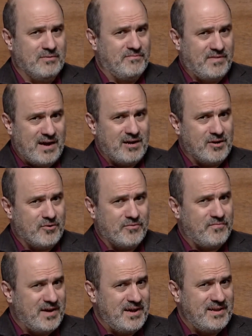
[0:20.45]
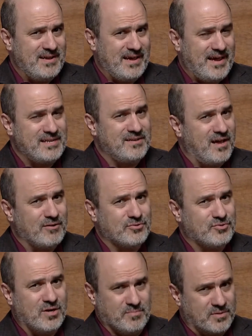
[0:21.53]
firefighting and Donald
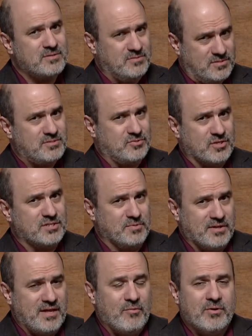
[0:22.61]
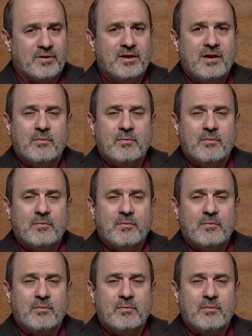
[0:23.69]
Trump. Just trust me on that one.